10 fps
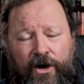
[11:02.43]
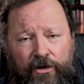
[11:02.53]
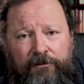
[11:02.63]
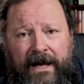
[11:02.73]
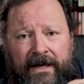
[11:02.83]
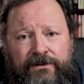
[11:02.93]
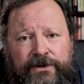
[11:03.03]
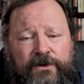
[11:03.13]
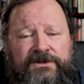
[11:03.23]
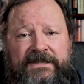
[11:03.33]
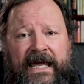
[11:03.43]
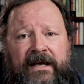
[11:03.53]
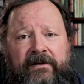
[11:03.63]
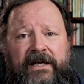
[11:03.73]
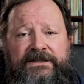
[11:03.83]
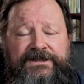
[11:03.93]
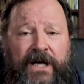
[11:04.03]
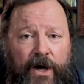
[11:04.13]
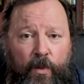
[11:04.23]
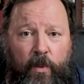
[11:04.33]
around those areas
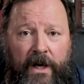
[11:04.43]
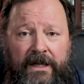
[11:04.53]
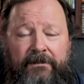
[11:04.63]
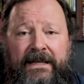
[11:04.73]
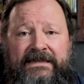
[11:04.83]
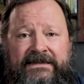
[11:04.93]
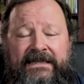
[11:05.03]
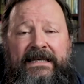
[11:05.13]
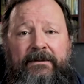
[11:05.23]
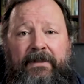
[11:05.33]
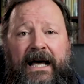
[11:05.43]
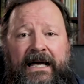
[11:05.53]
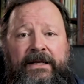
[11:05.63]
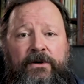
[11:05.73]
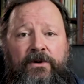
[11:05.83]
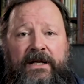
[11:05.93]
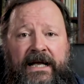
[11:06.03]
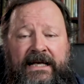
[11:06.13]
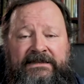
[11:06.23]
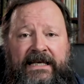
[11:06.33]
will be seen by the
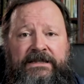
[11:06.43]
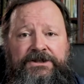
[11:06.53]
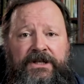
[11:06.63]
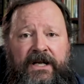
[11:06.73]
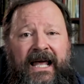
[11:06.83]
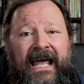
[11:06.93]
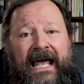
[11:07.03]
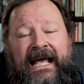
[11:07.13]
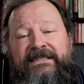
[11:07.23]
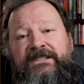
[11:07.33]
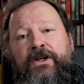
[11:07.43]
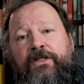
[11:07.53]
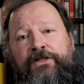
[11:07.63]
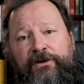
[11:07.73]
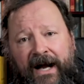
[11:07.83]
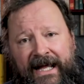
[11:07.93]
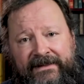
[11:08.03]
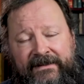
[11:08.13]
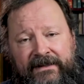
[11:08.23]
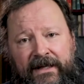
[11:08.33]
organization as a
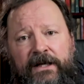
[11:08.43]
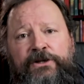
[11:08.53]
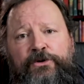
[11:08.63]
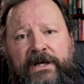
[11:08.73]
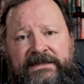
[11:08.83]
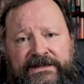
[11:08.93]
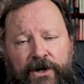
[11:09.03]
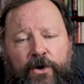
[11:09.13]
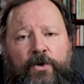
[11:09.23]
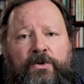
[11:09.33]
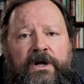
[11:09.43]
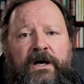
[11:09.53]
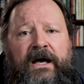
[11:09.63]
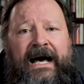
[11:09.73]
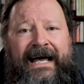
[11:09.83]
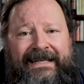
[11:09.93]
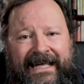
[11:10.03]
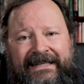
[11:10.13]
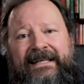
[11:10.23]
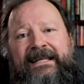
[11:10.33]
threat to its own
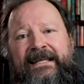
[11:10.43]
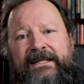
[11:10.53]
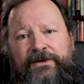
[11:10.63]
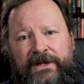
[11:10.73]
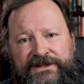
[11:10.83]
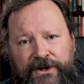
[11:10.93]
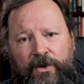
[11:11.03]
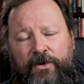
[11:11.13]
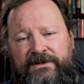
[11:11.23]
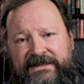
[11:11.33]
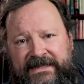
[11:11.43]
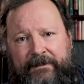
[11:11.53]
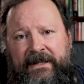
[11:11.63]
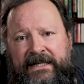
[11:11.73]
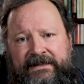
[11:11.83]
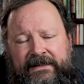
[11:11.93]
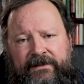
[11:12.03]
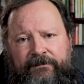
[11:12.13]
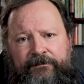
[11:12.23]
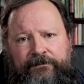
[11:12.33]
identity, to its own stability.